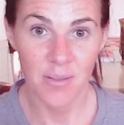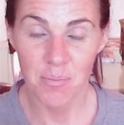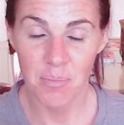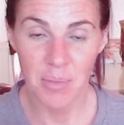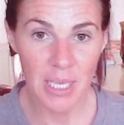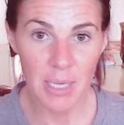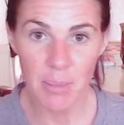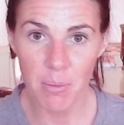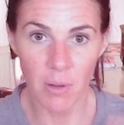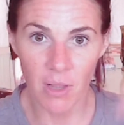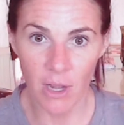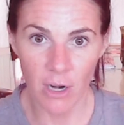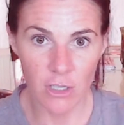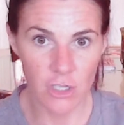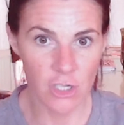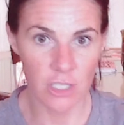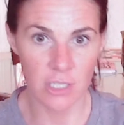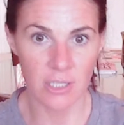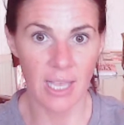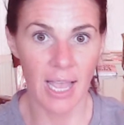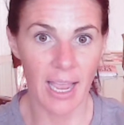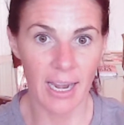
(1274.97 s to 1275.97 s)
people are
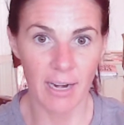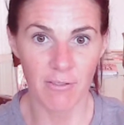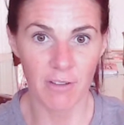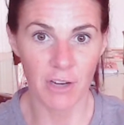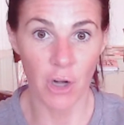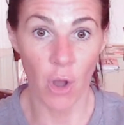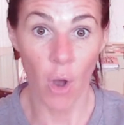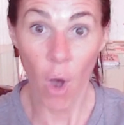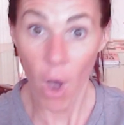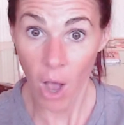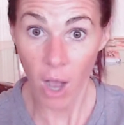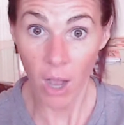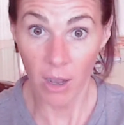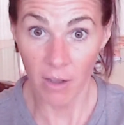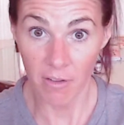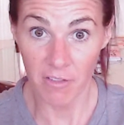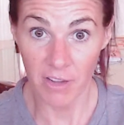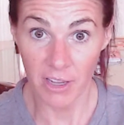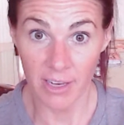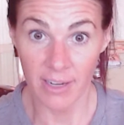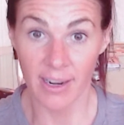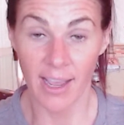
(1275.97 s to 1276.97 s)
just kind of in awe
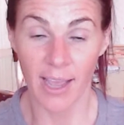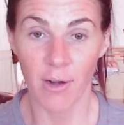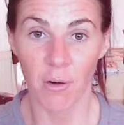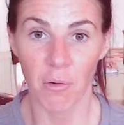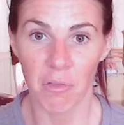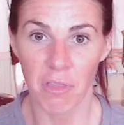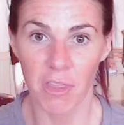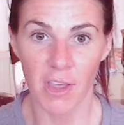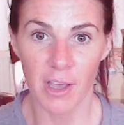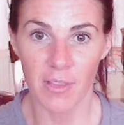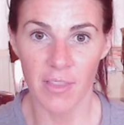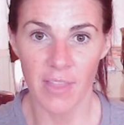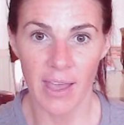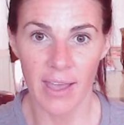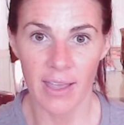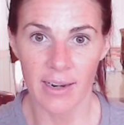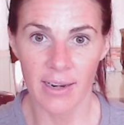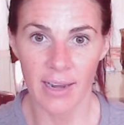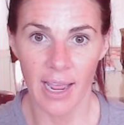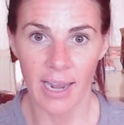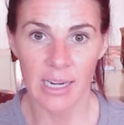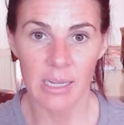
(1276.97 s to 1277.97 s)
of it. I don't think
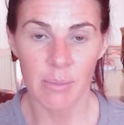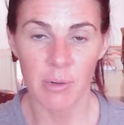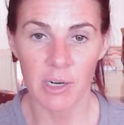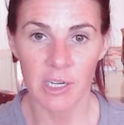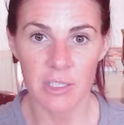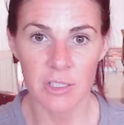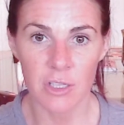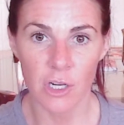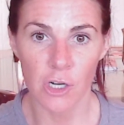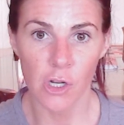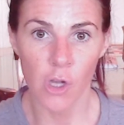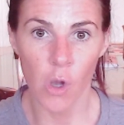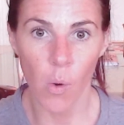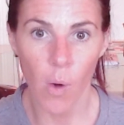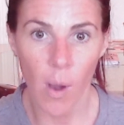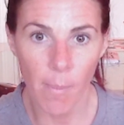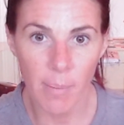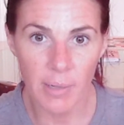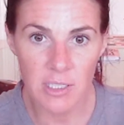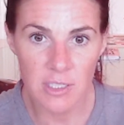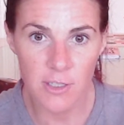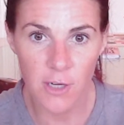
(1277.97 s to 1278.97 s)
that anybody's going to go
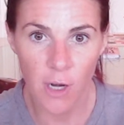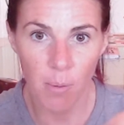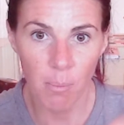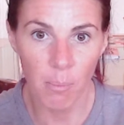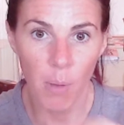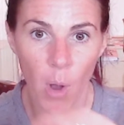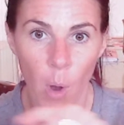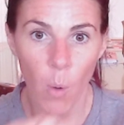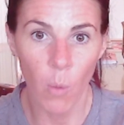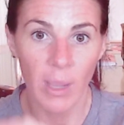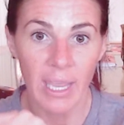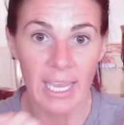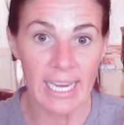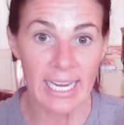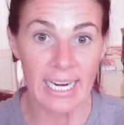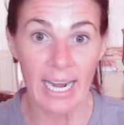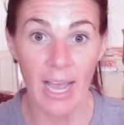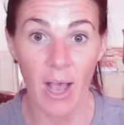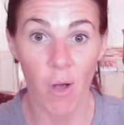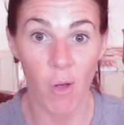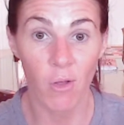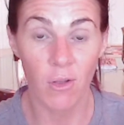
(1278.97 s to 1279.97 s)
up and start poking an
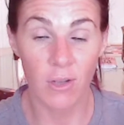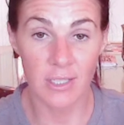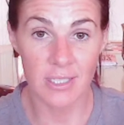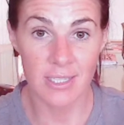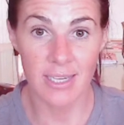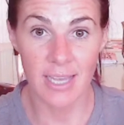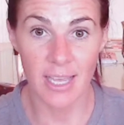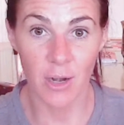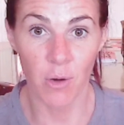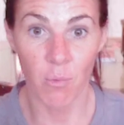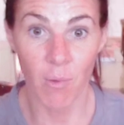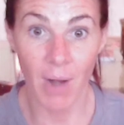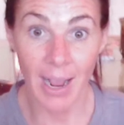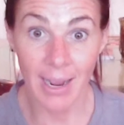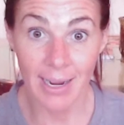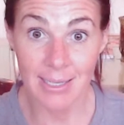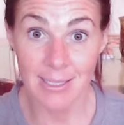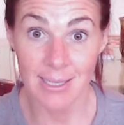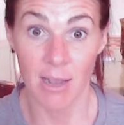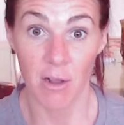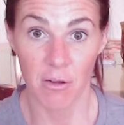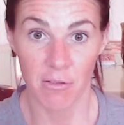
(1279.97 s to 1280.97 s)
elk to get a
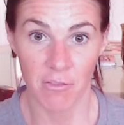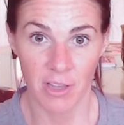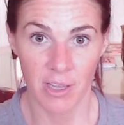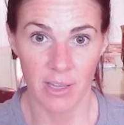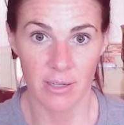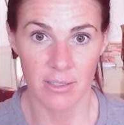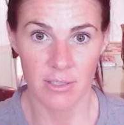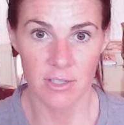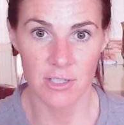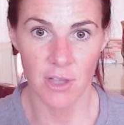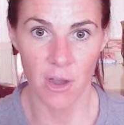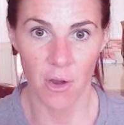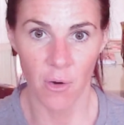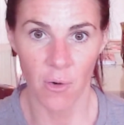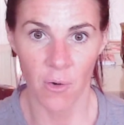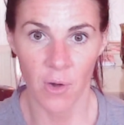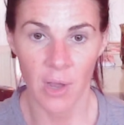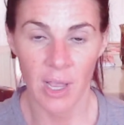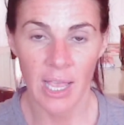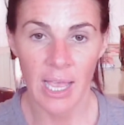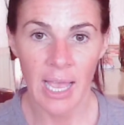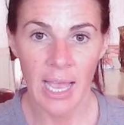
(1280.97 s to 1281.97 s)
rise out of it.
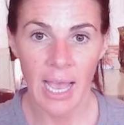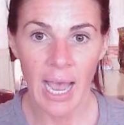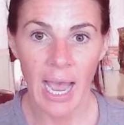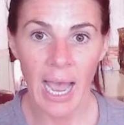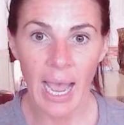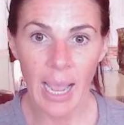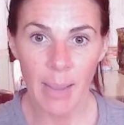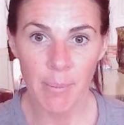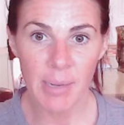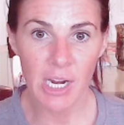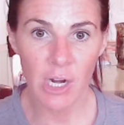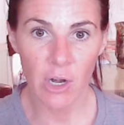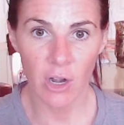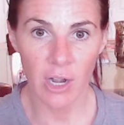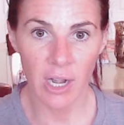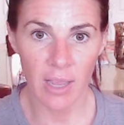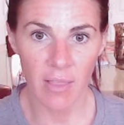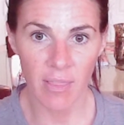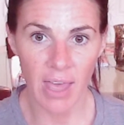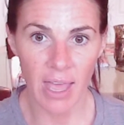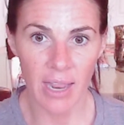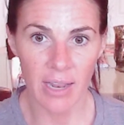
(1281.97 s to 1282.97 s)
So I'm
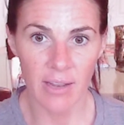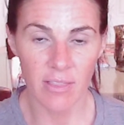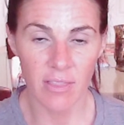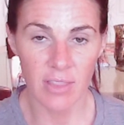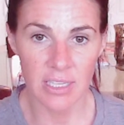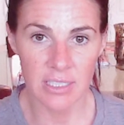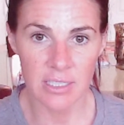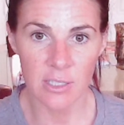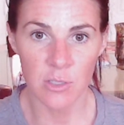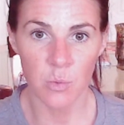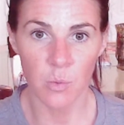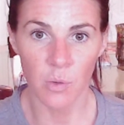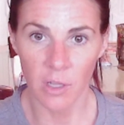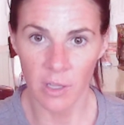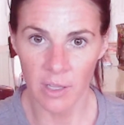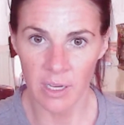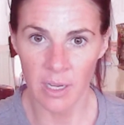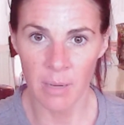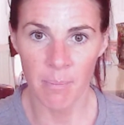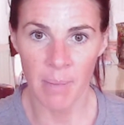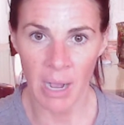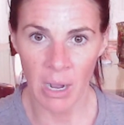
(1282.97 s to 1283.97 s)
hearing that this is
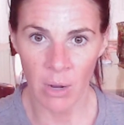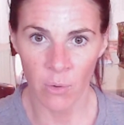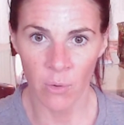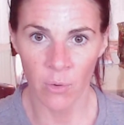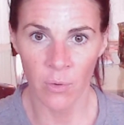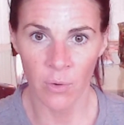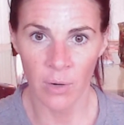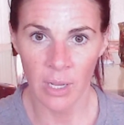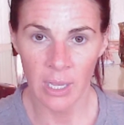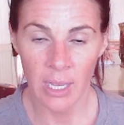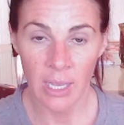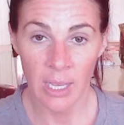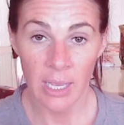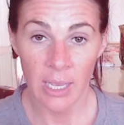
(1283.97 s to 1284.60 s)
really about